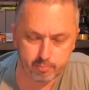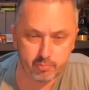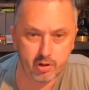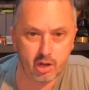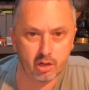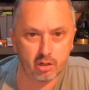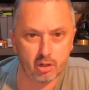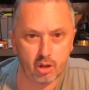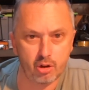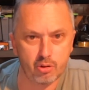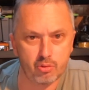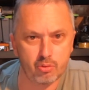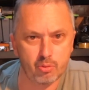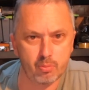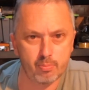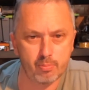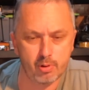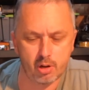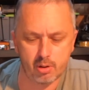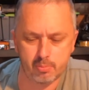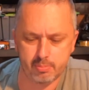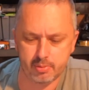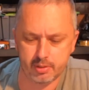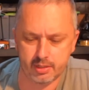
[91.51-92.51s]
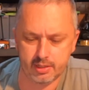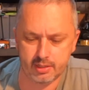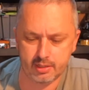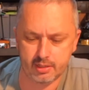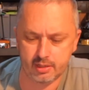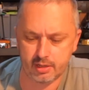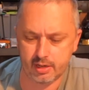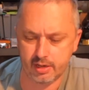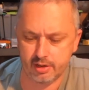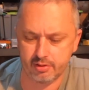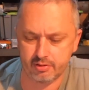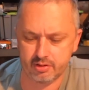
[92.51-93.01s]
a local mob
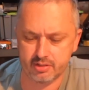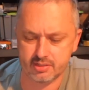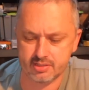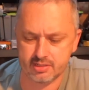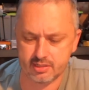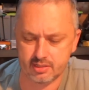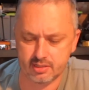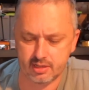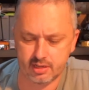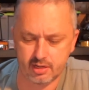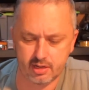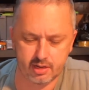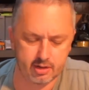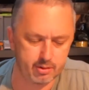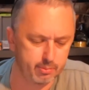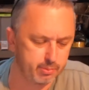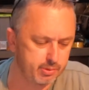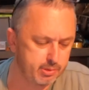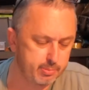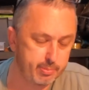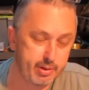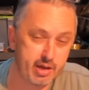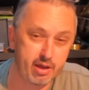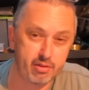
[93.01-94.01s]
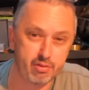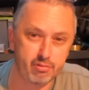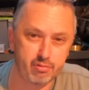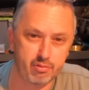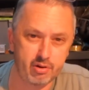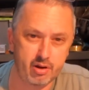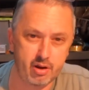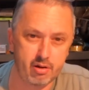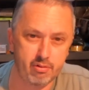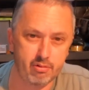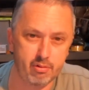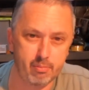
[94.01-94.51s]
here in Sydney and it was about
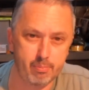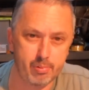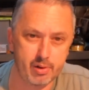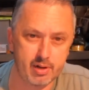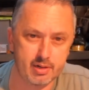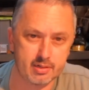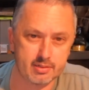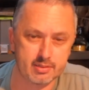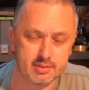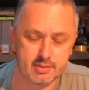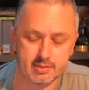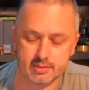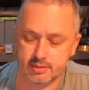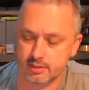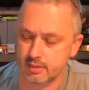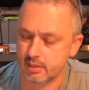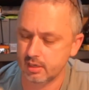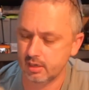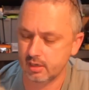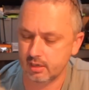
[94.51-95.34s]
300 bucks